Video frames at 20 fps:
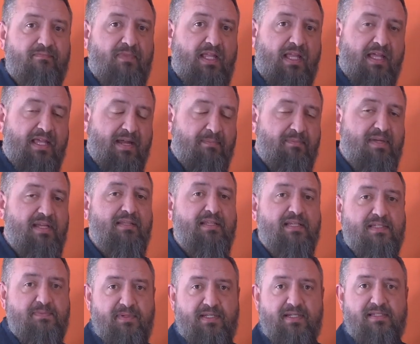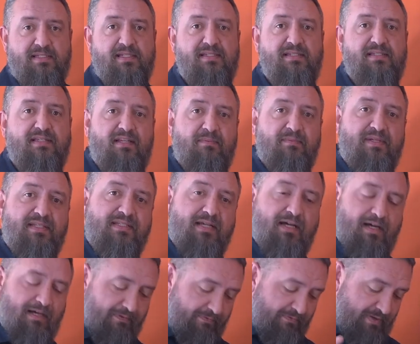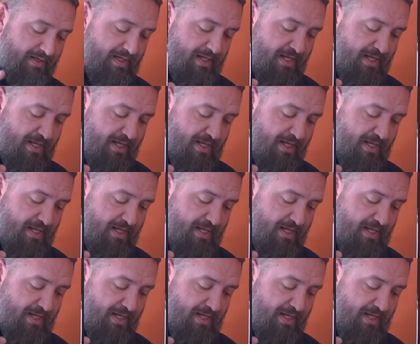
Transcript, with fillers: and I mean this because this is going to be tough.